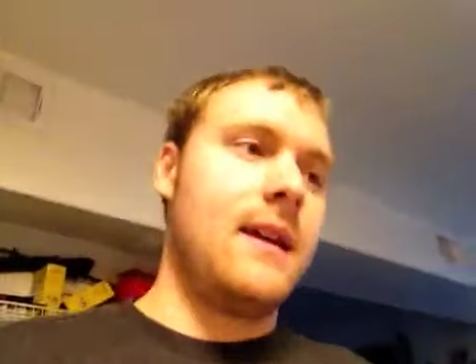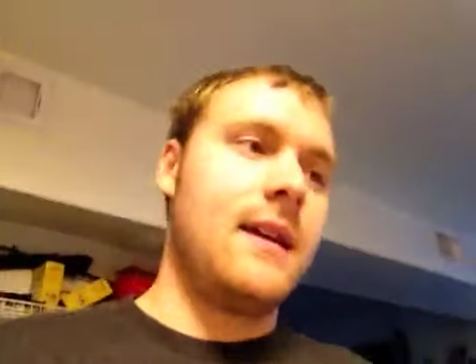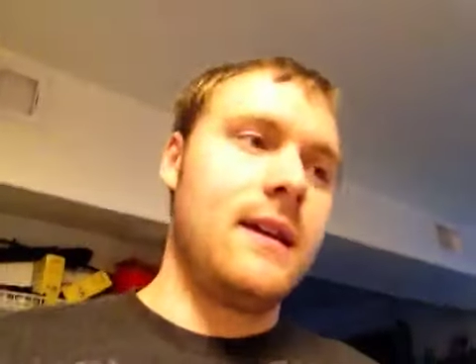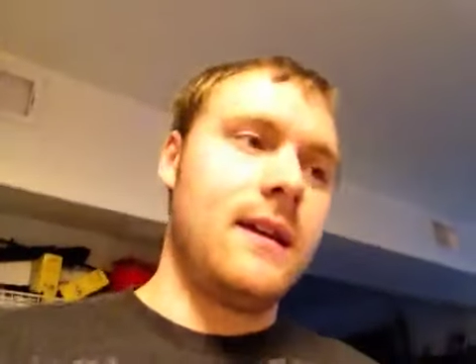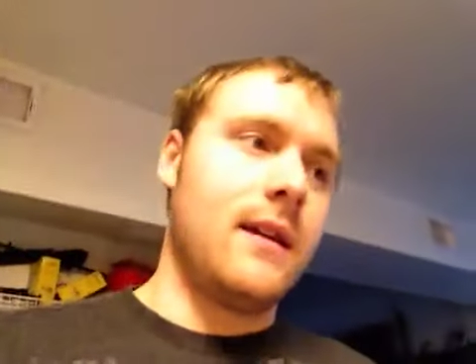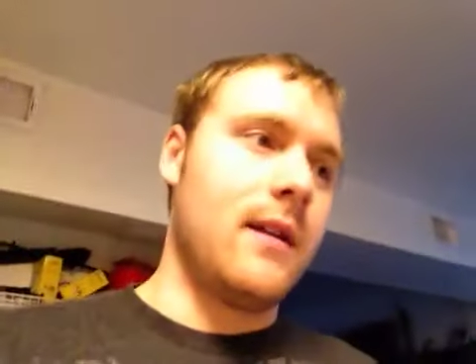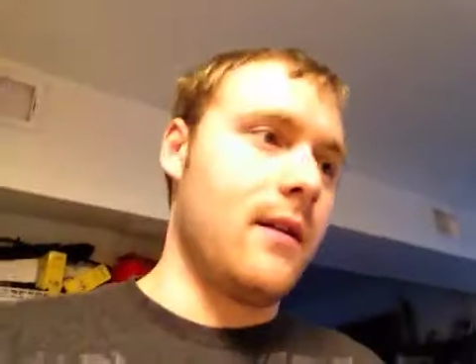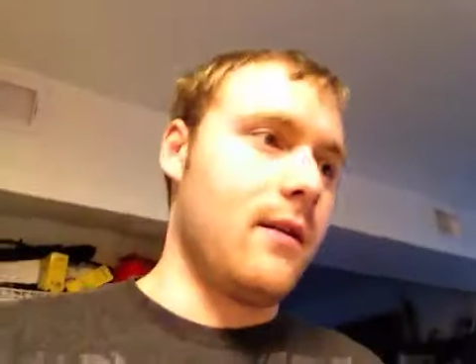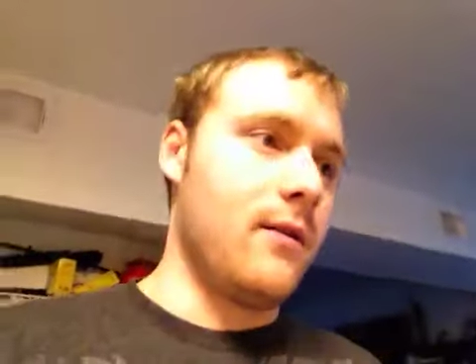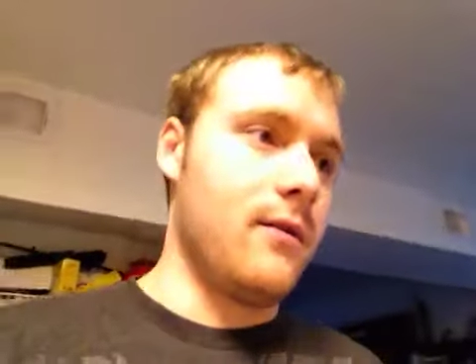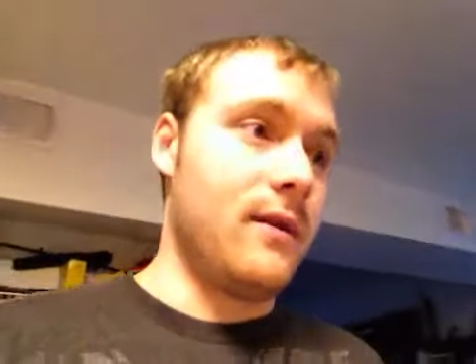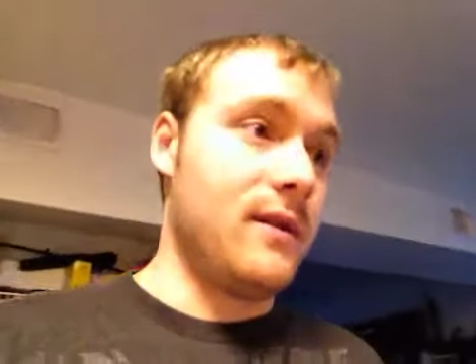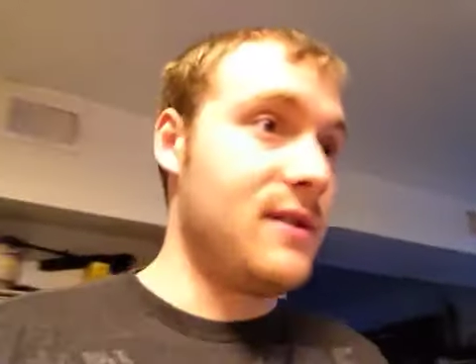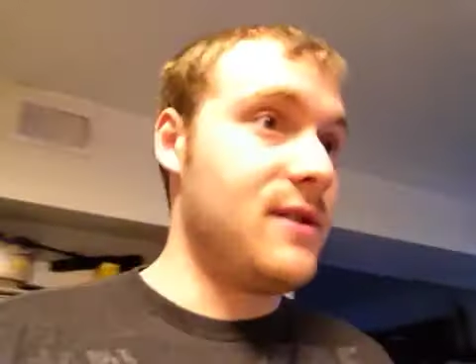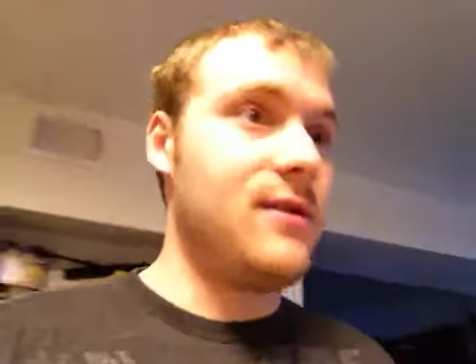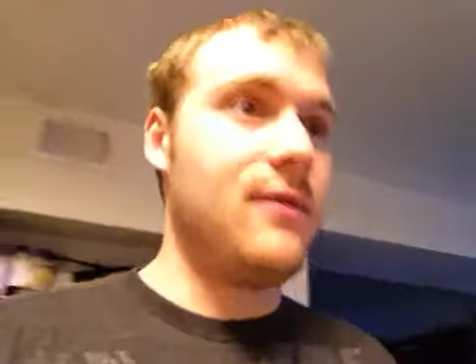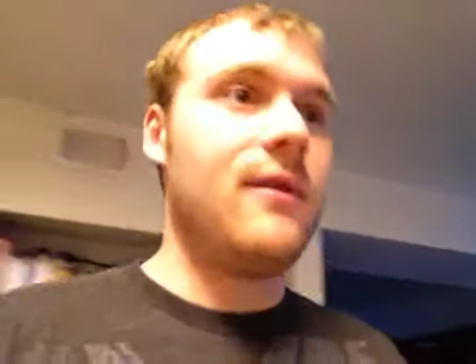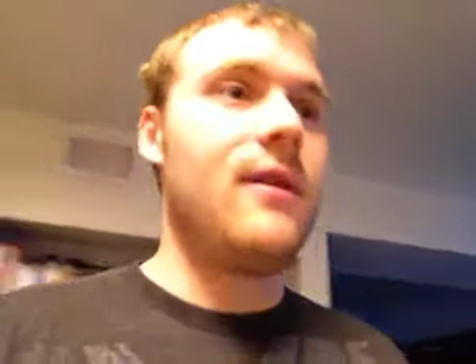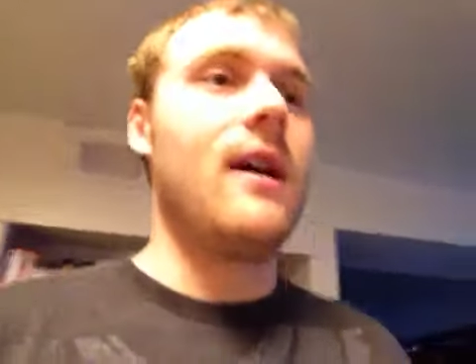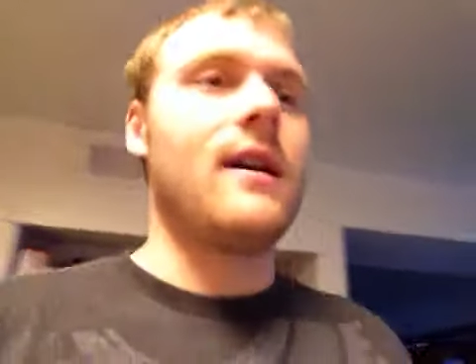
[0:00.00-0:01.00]

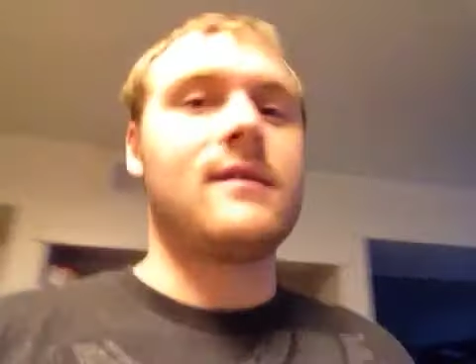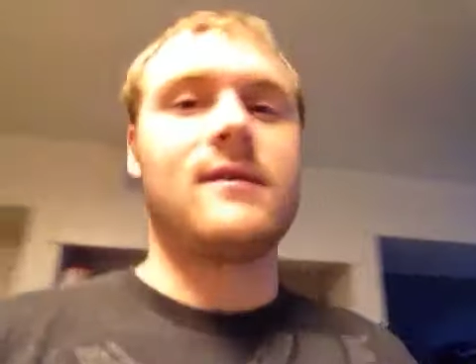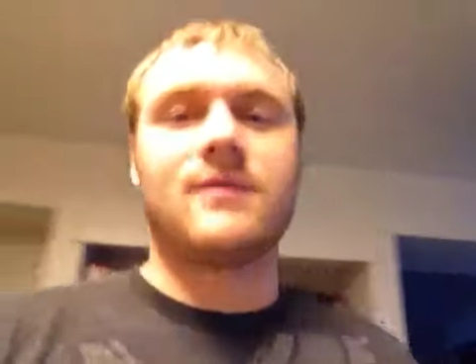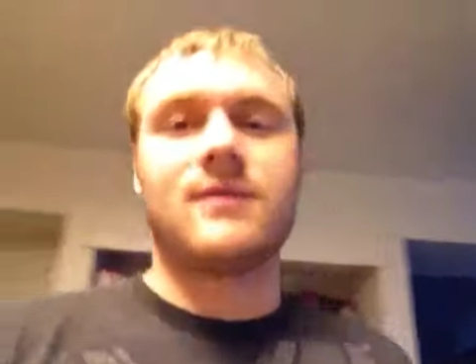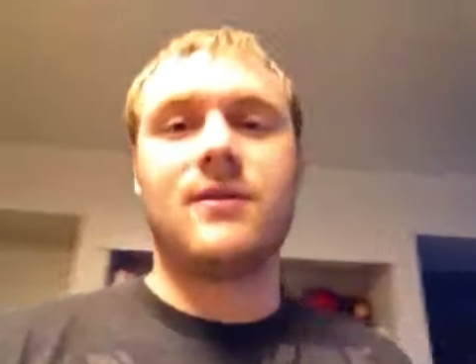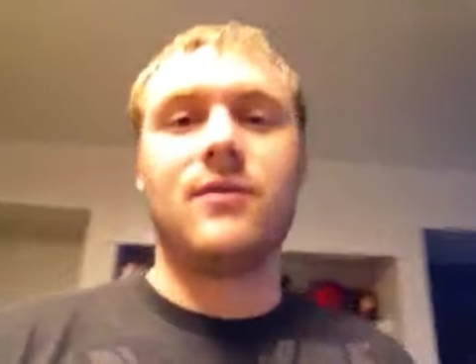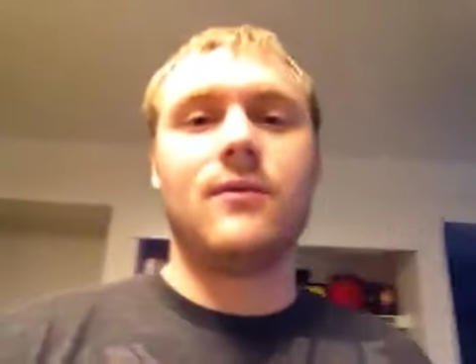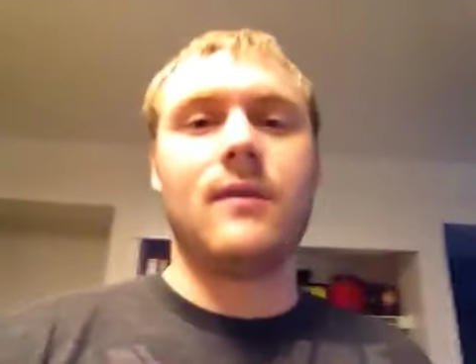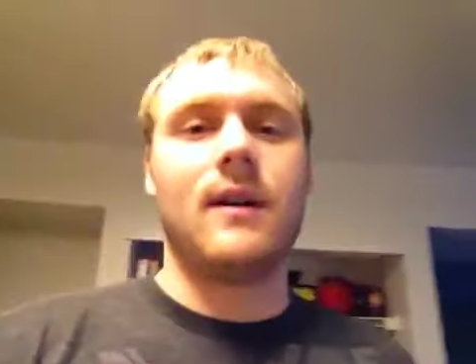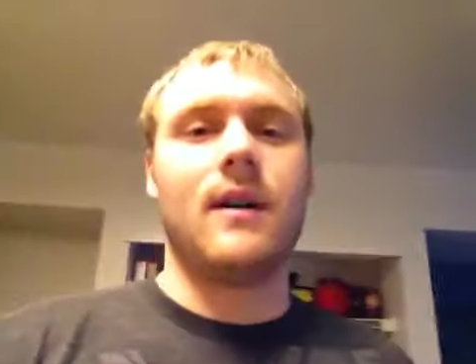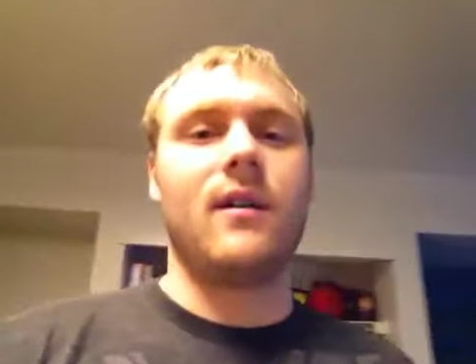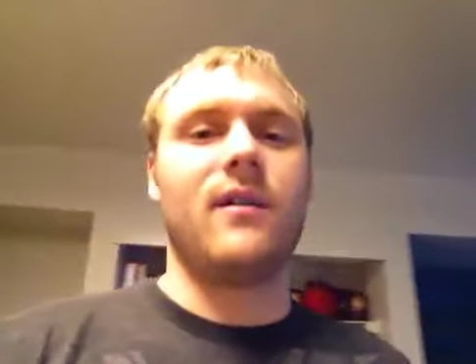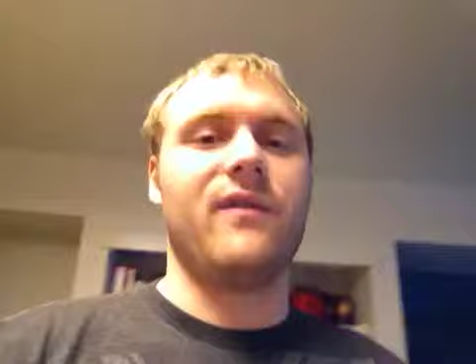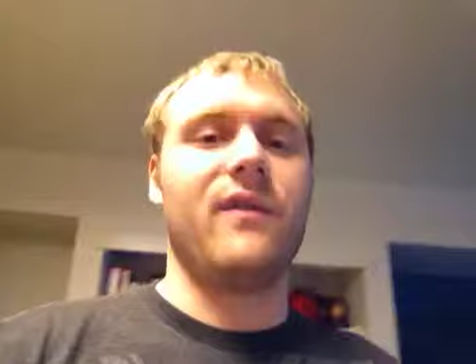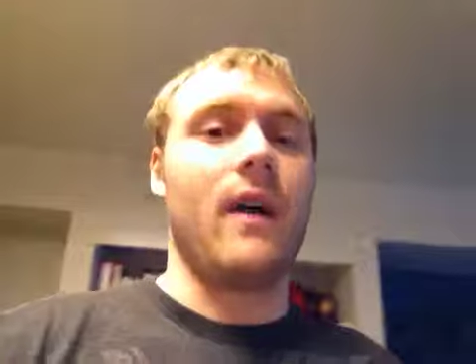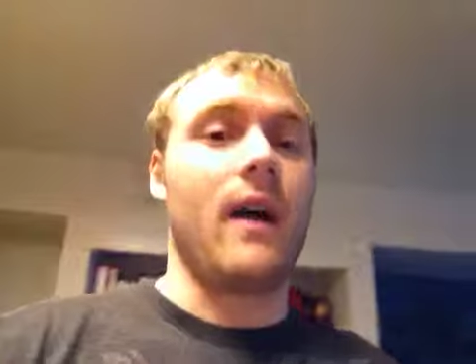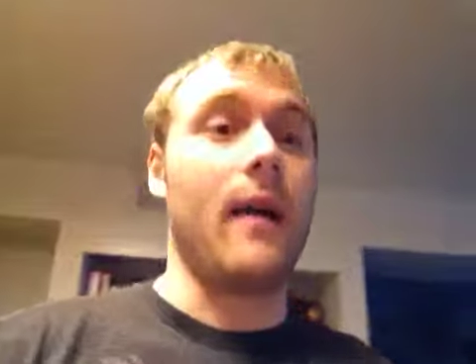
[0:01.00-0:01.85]
It's 2012.